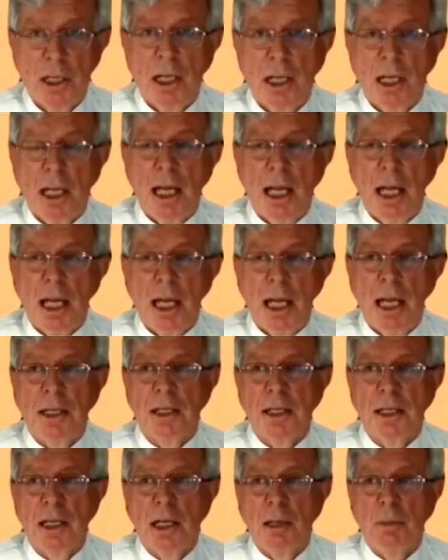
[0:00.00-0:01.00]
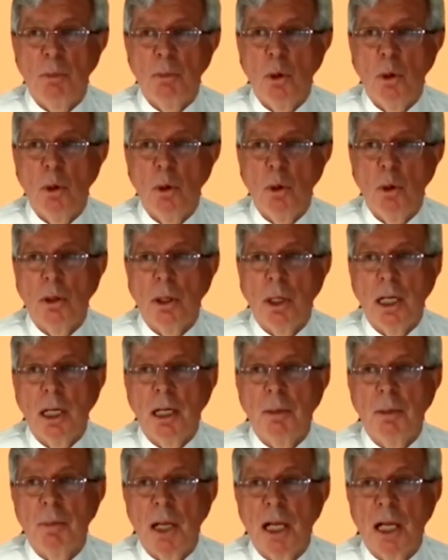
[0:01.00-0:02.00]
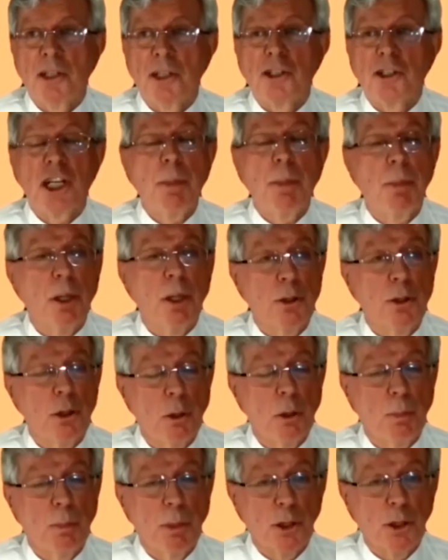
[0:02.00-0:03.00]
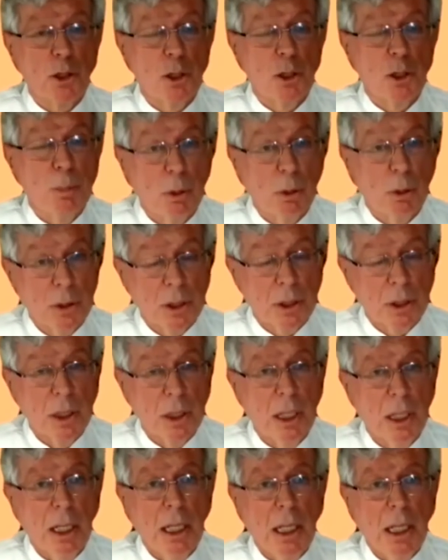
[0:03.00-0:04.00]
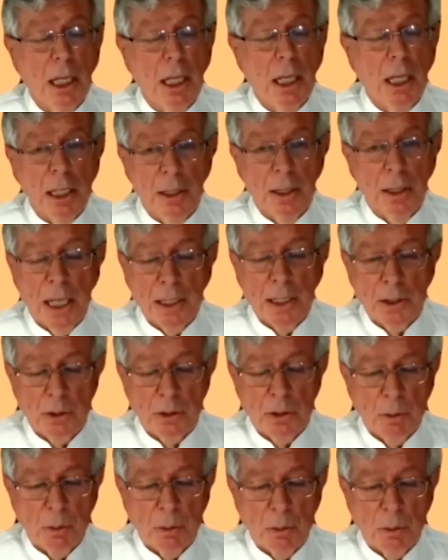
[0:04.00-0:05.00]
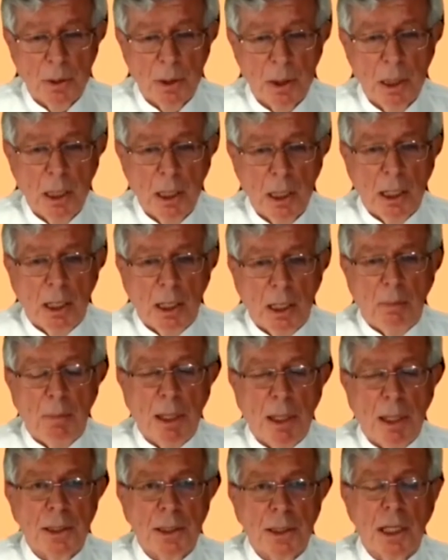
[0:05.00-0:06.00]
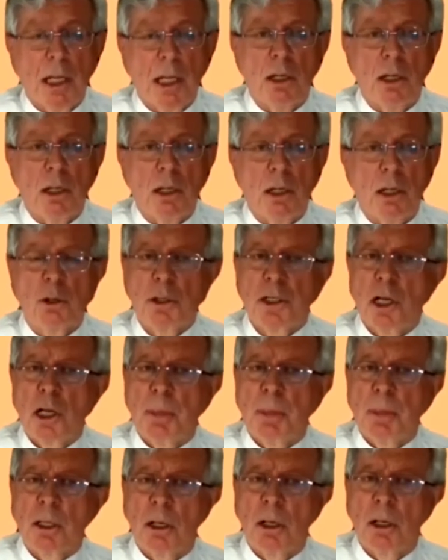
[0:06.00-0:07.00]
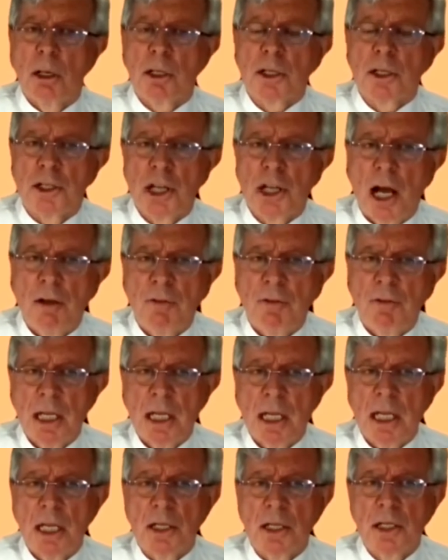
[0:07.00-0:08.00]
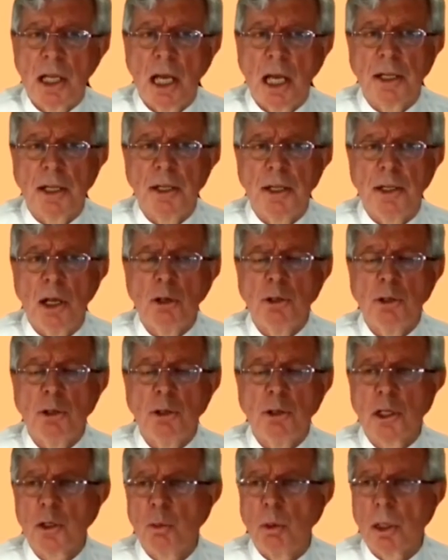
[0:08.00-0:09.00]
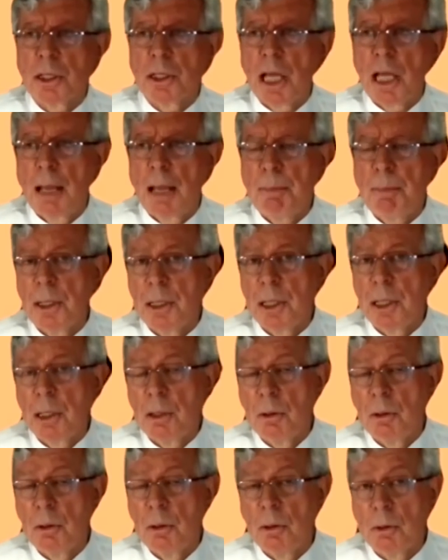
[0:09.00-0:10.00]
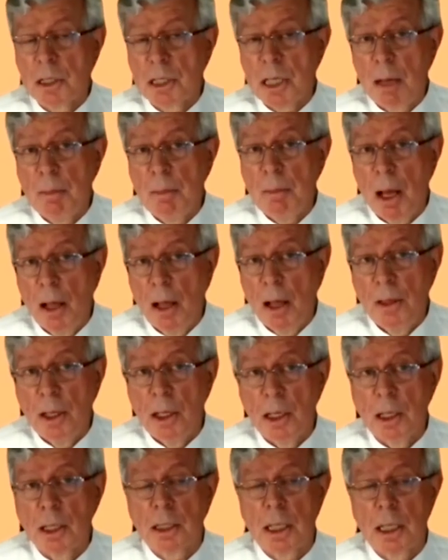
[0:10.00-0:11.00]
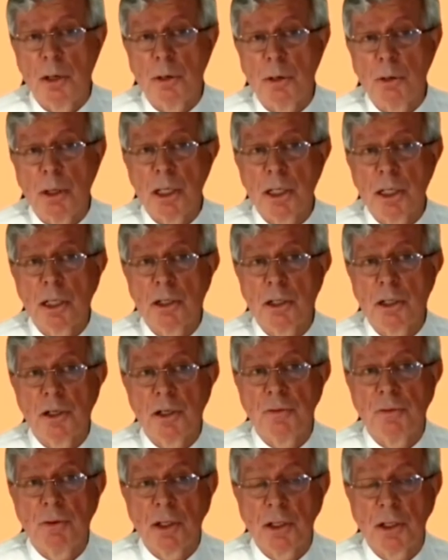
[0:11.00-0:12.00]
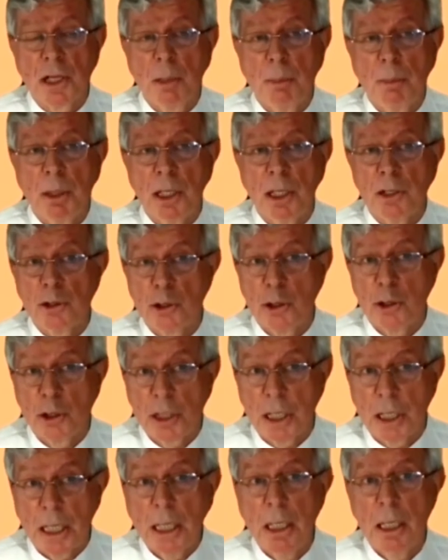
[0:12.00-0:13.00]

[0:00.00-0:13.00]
and and cheaper to produce books in that script. But it's also because Javanese had noticed what's happened in some other countries, such as, for example, in Turkey,